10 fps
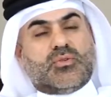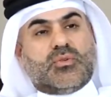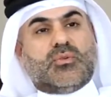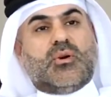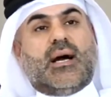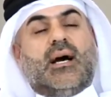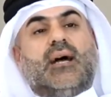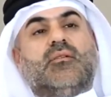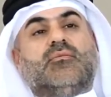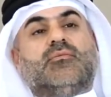to
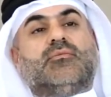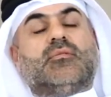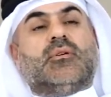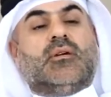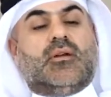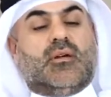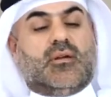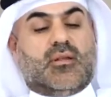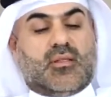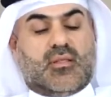have
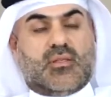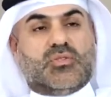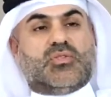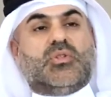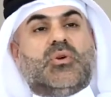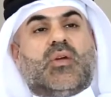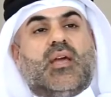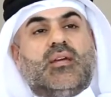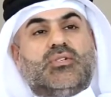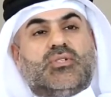this
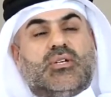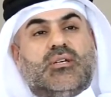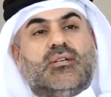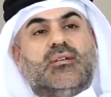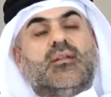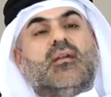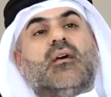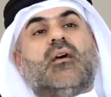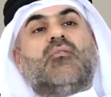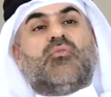location
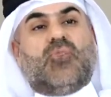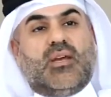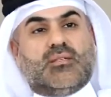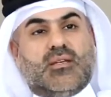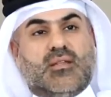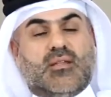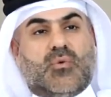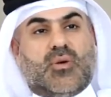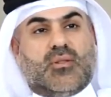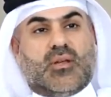facing
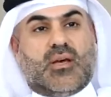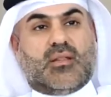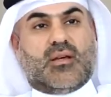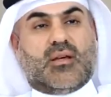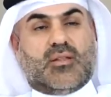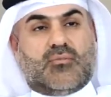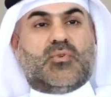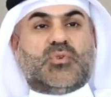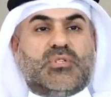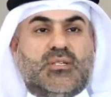the
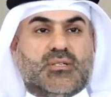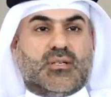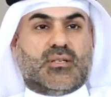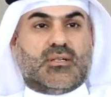Four Seasons.